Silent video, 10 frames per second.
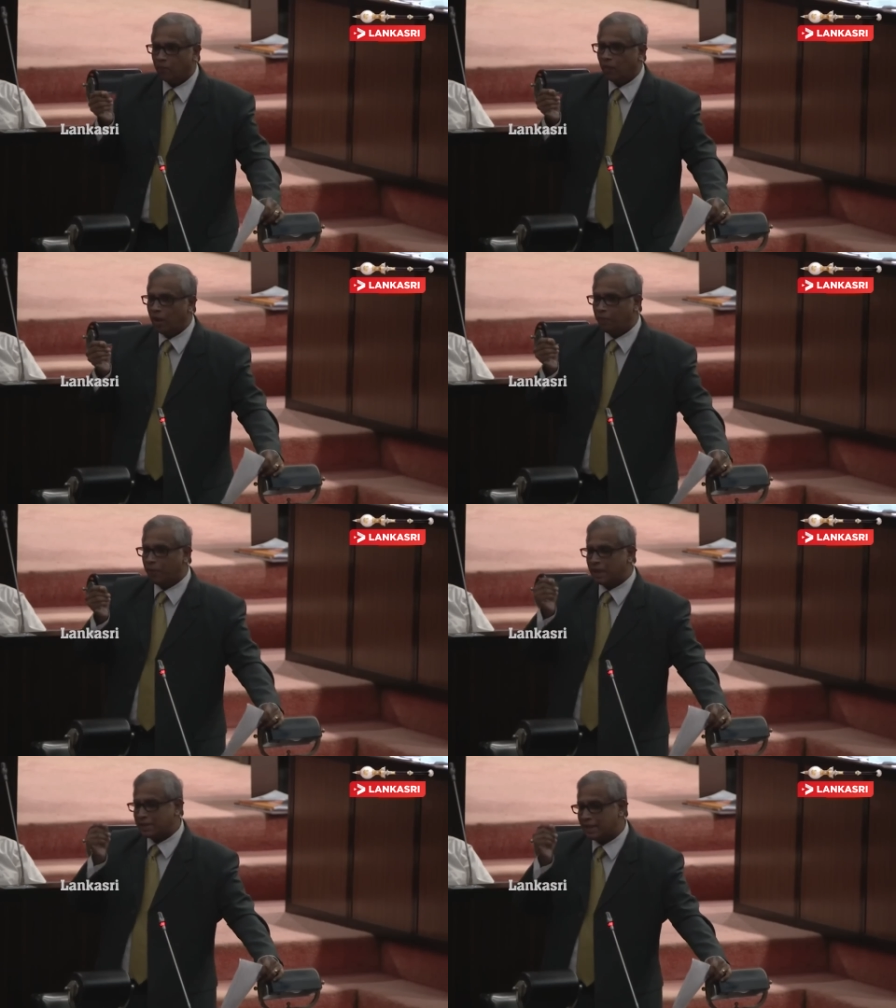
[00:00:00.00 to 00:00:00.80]
were
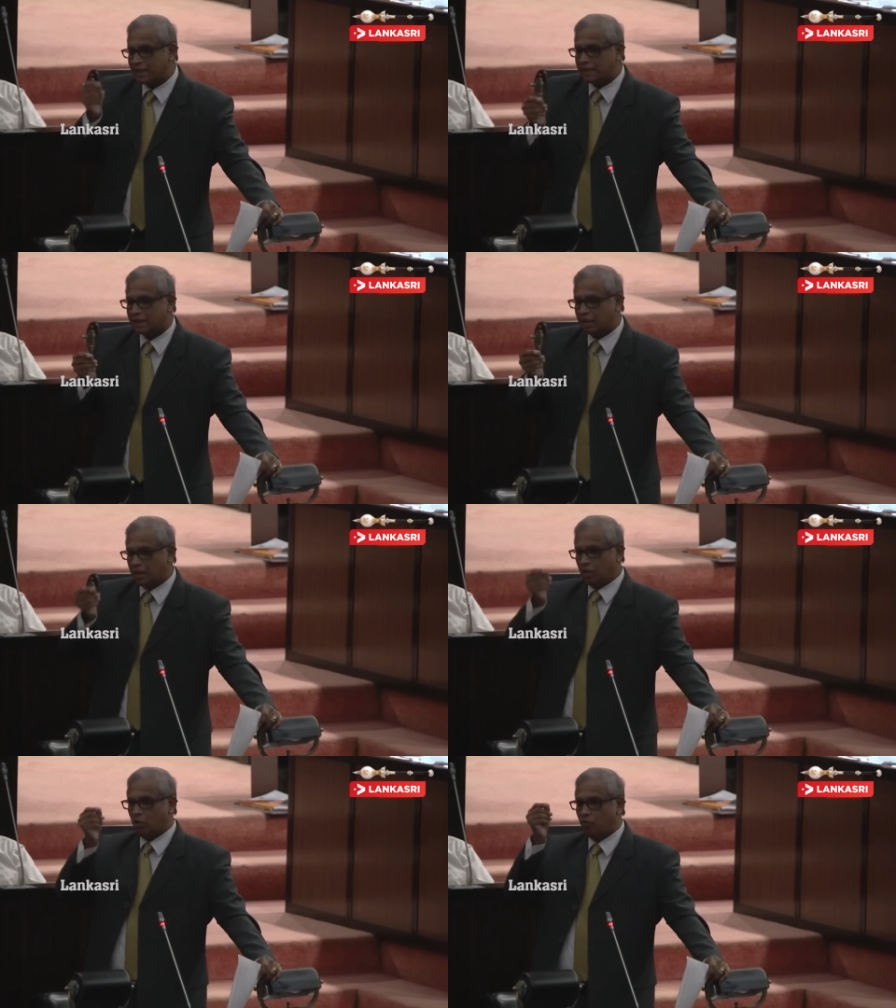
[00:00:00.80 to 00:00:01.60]
persons
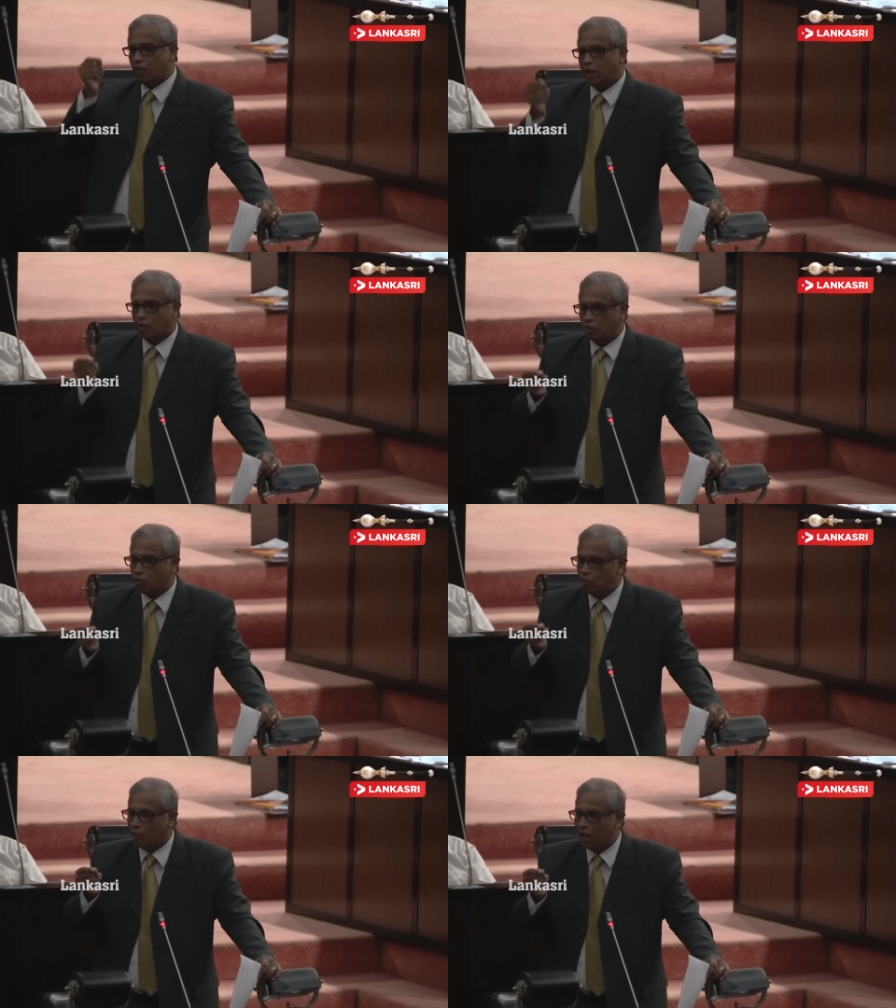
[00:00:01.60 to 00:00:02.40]

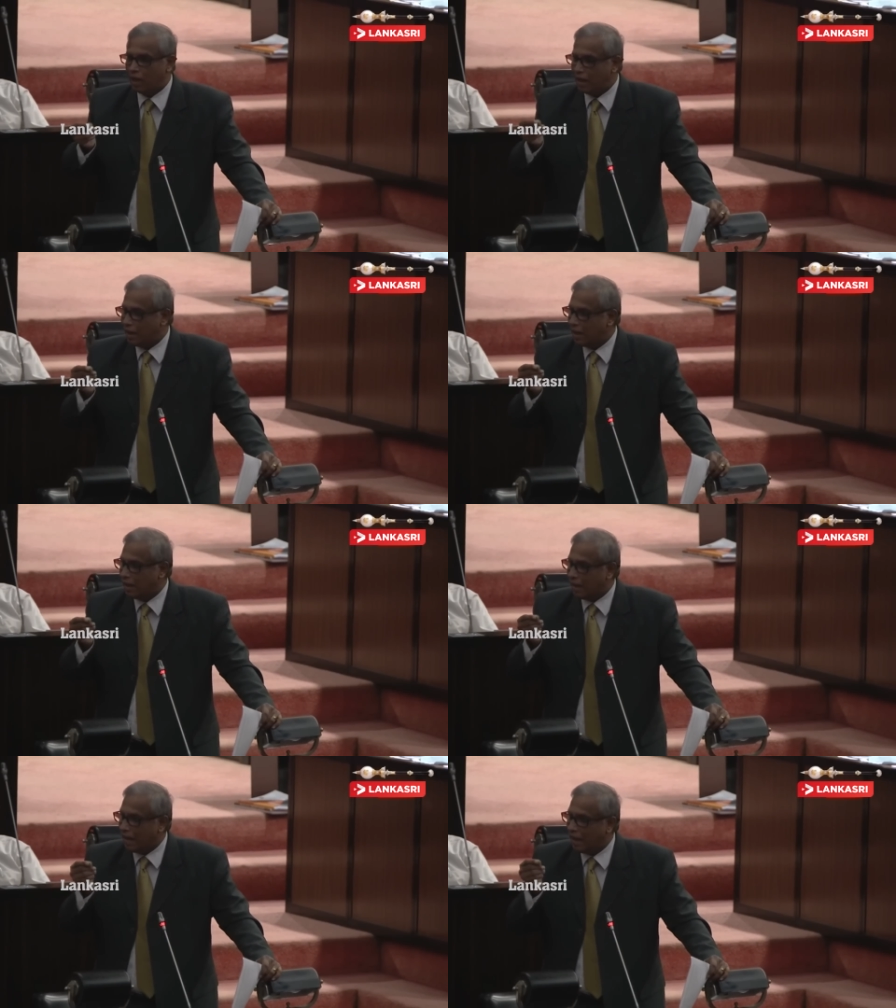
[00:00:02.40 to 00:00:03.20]
who were
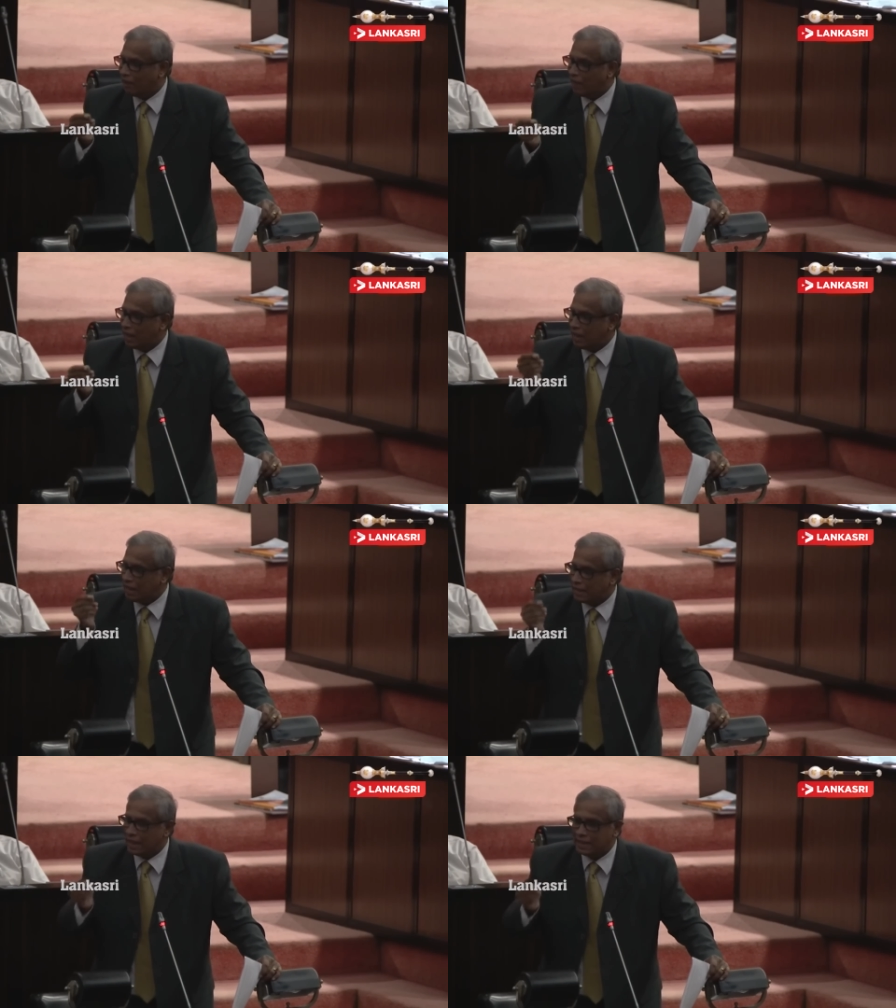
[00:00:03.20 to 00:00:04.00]
naval
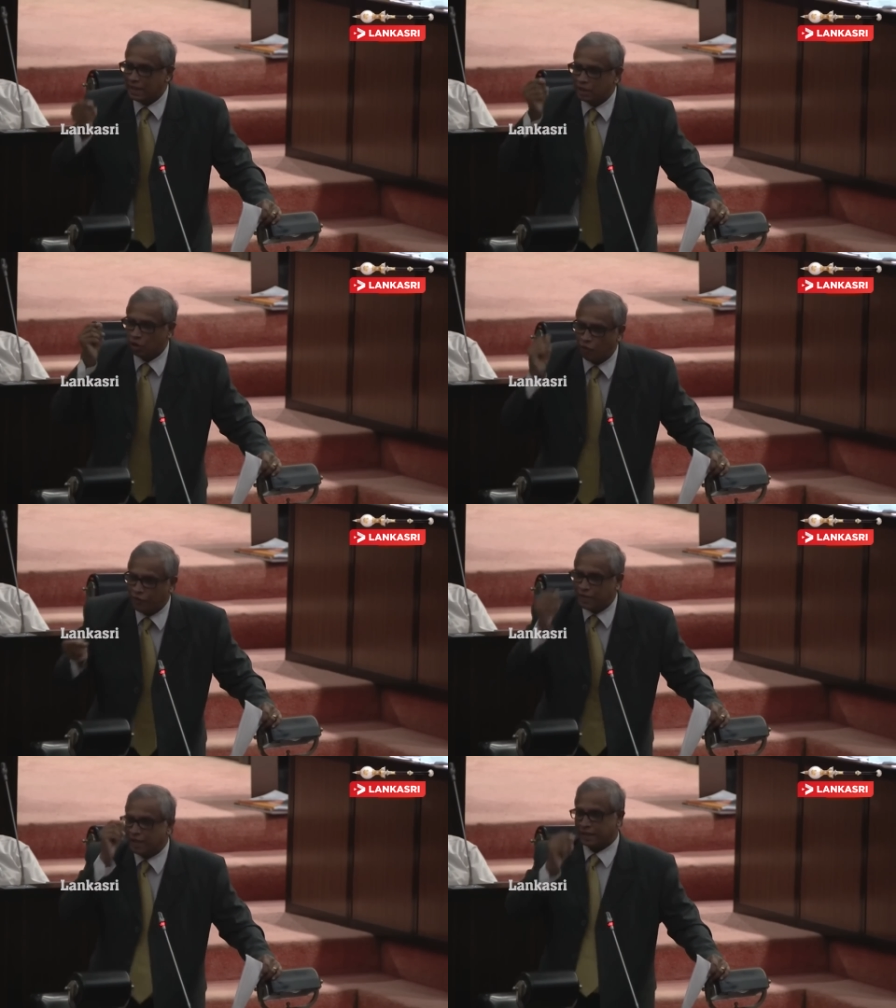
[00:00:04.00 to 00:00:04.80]
intelligence
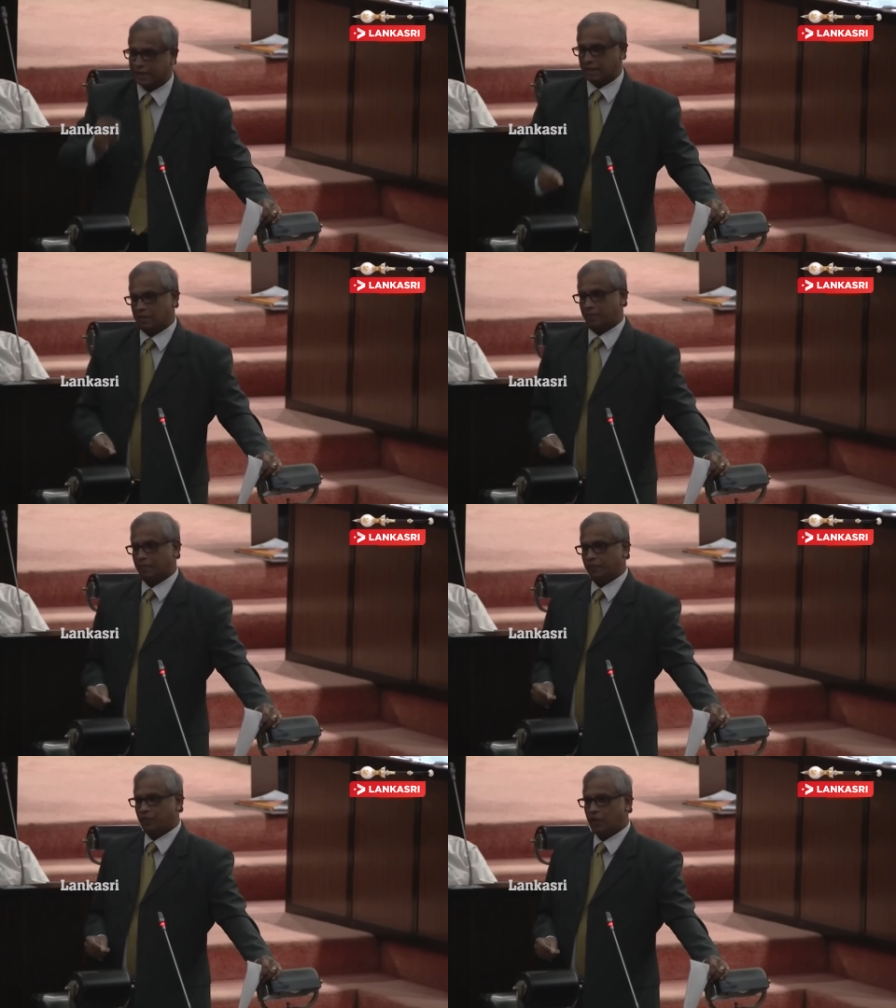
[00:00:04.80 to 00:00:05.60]
officers.
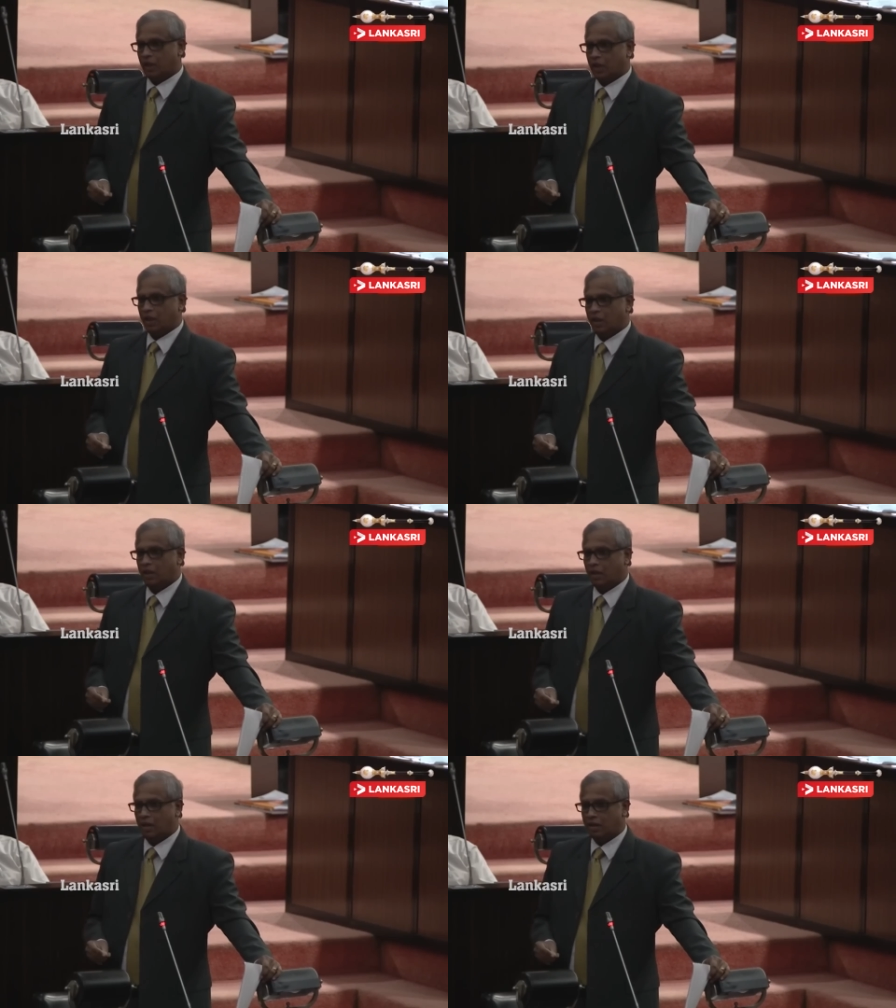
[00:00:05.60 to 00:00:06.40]

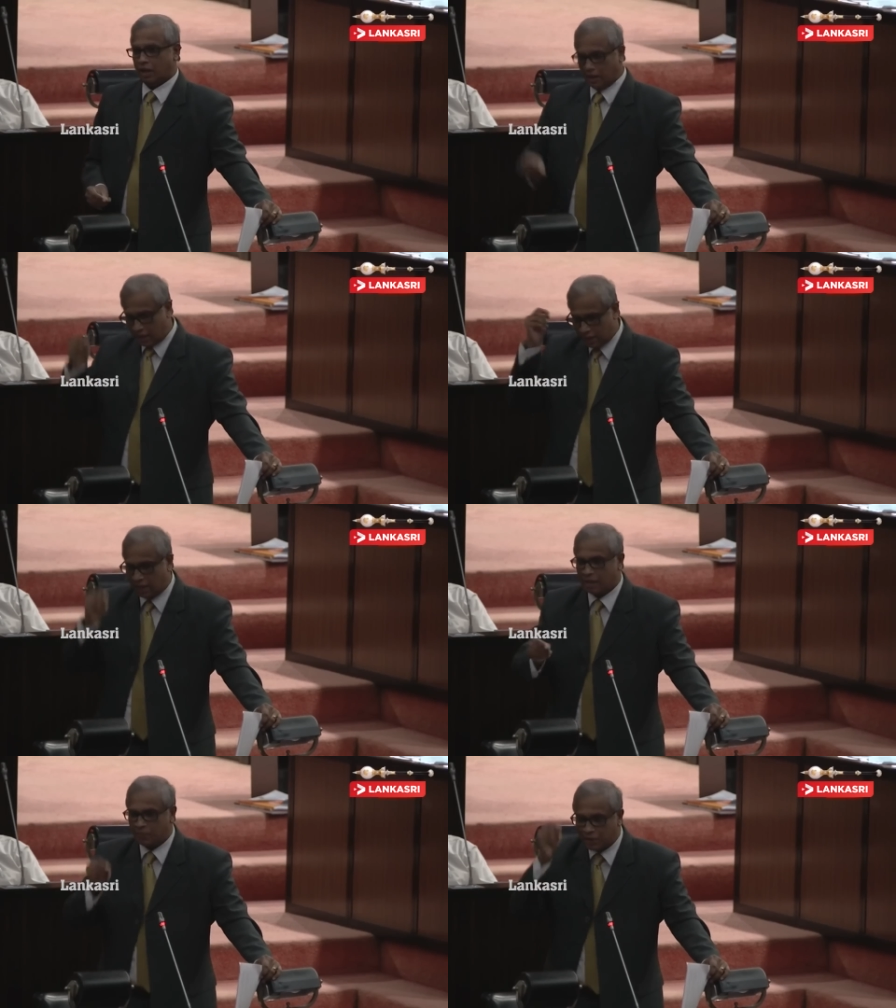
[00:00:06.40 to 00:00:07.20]
The Attorney
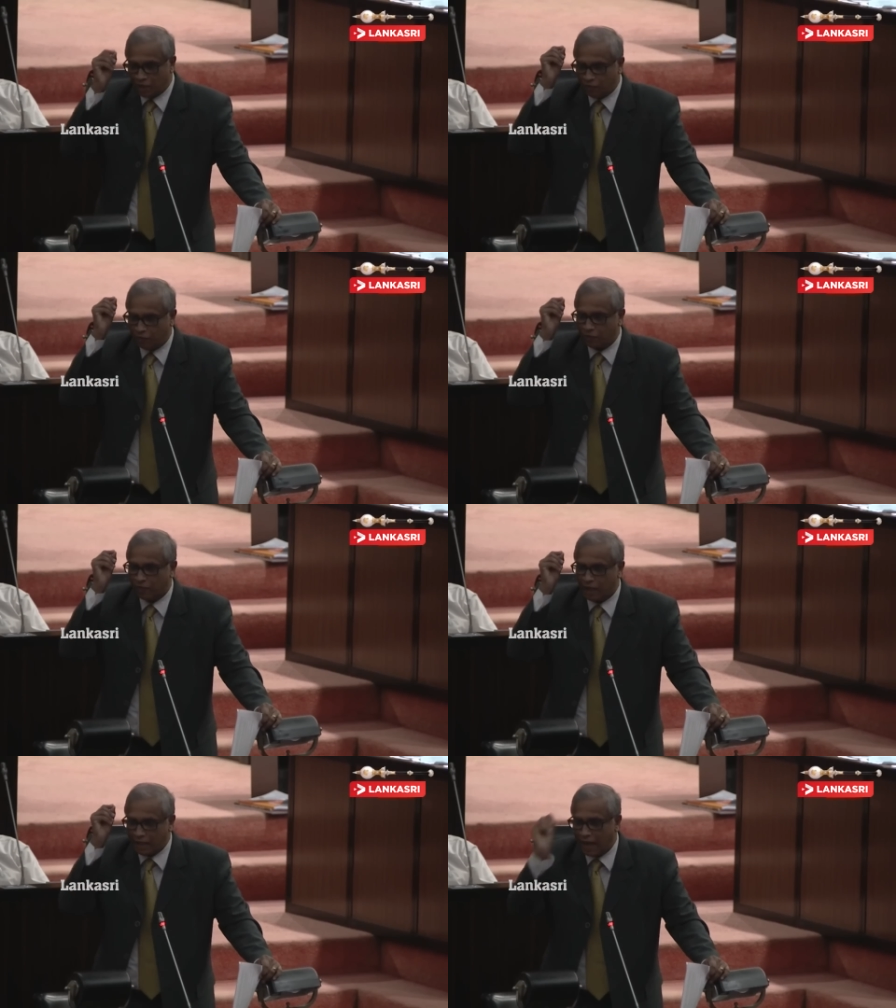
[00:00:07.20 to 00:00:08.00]
General himself
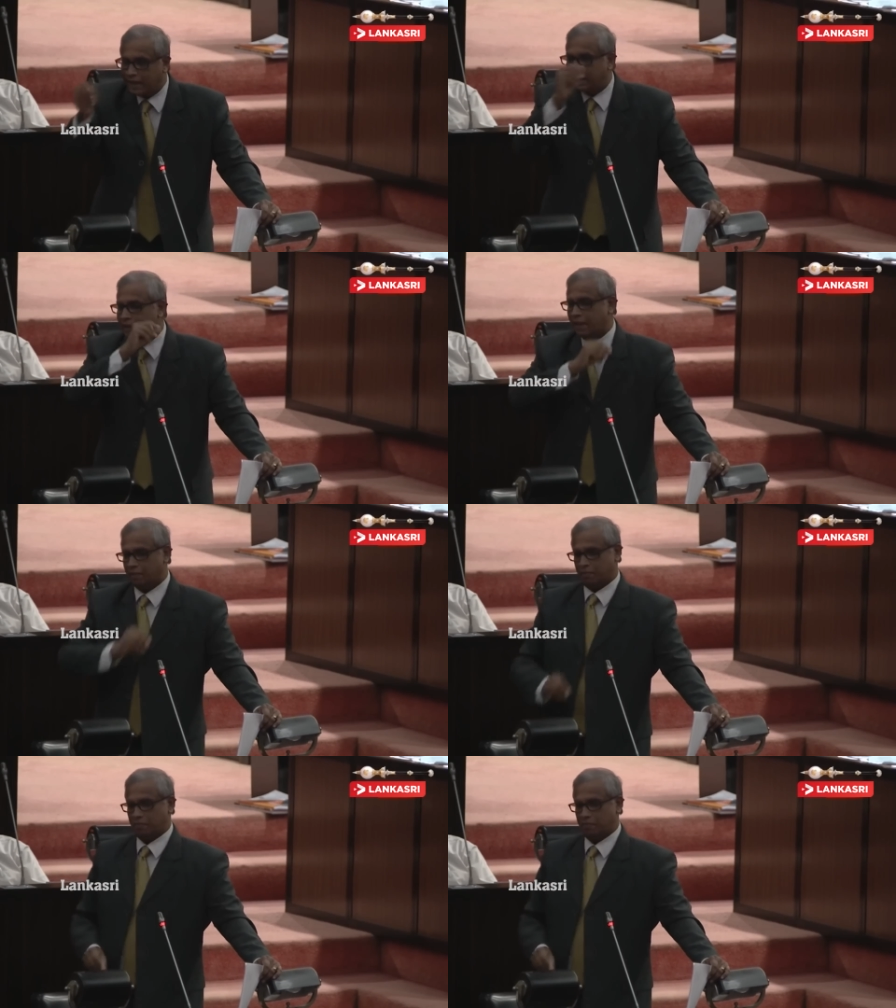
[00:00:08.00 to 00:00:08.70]
indicted them.